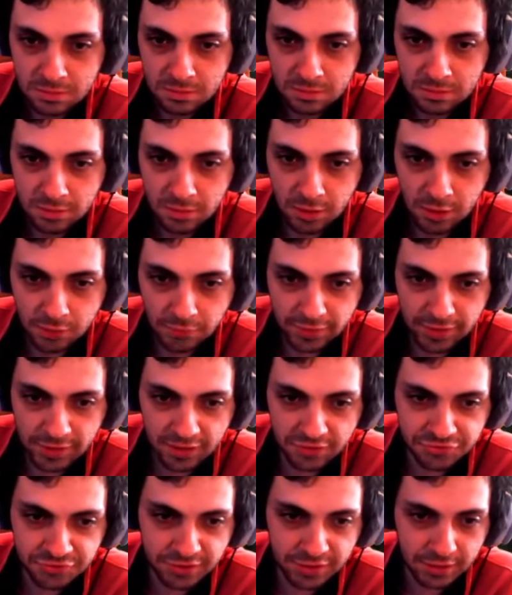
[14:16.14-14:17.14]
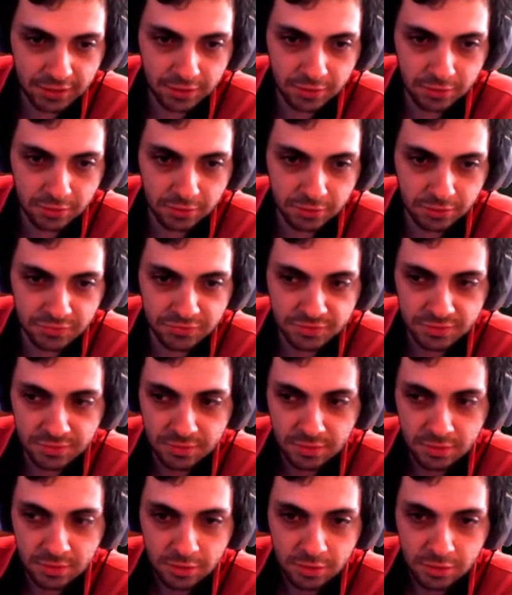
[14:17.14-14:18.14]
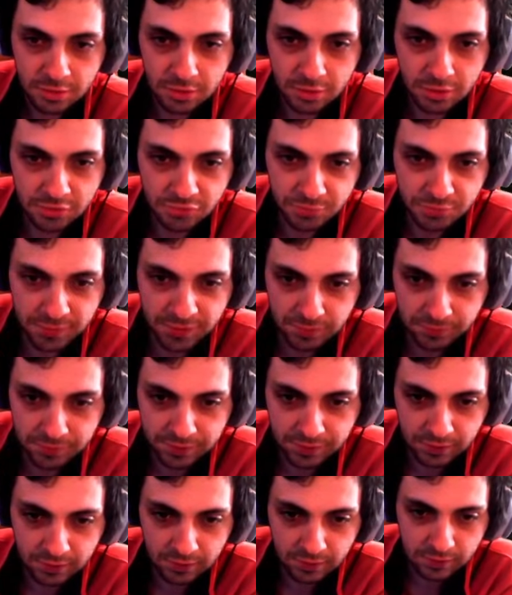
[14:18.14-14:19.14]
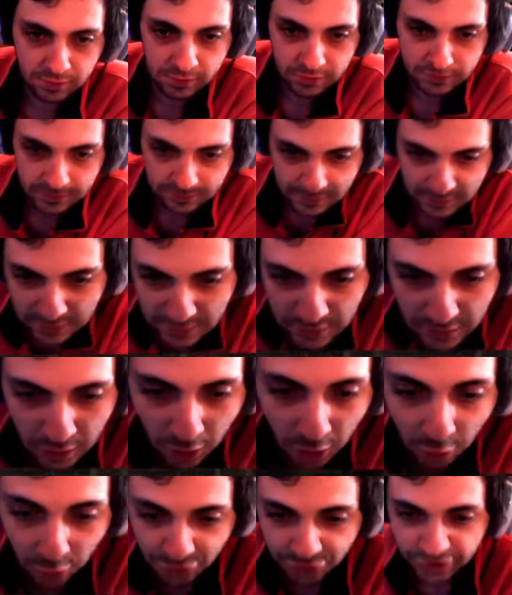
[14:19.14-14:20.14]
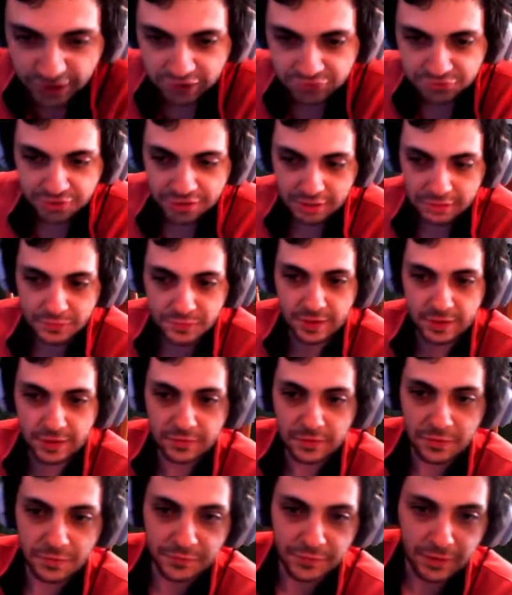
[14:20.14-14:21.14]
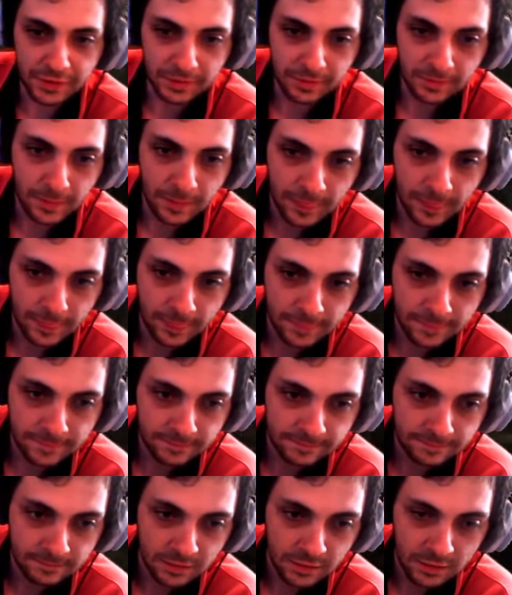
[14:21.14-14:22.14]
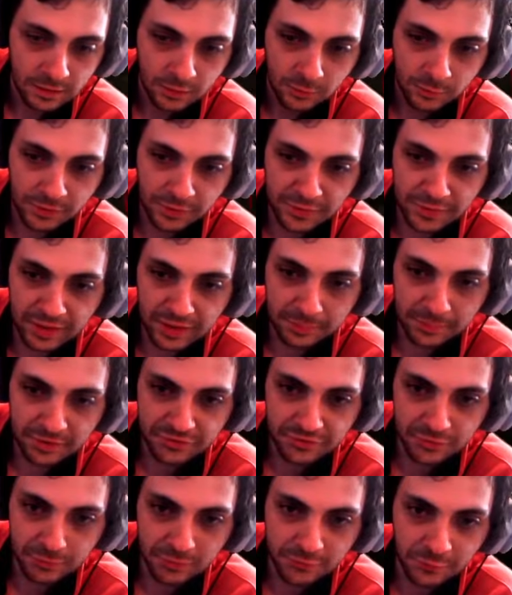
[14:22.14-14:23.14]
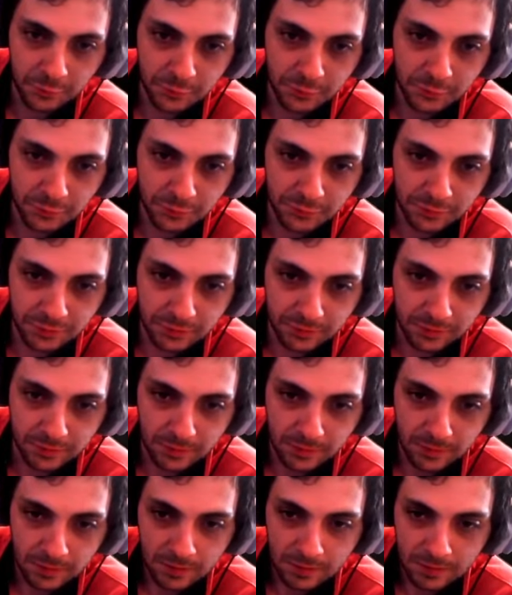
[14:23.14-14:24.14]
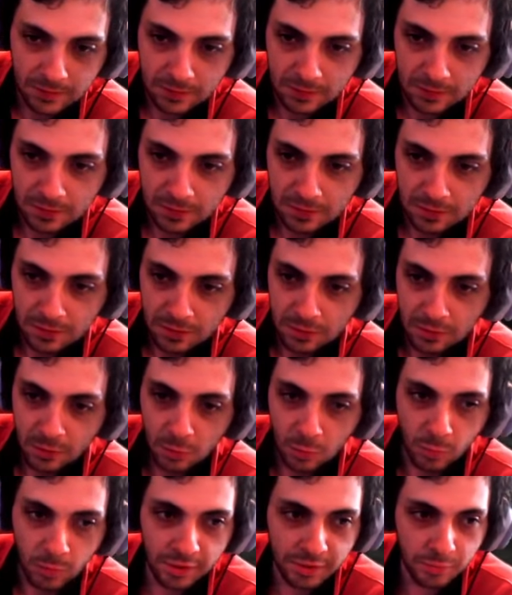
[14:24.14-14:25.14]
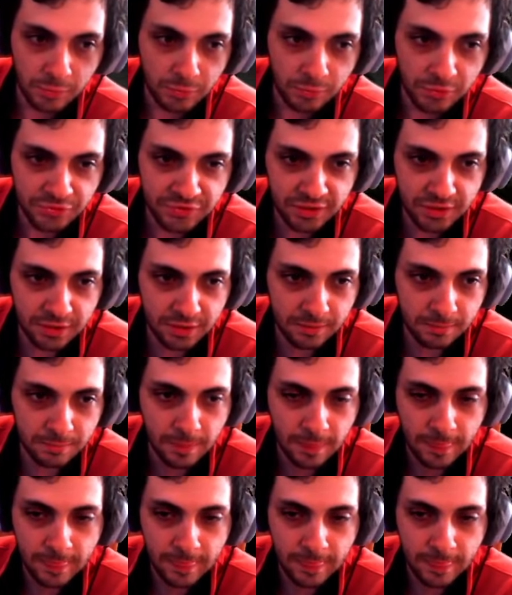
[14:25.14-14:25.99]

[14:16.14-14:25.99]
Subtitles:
Oh, they actually got unhooked. Garsh Makeup Kit. Oh, she actually gets that. That's fine. We just gotta make sure we force her through. One more time.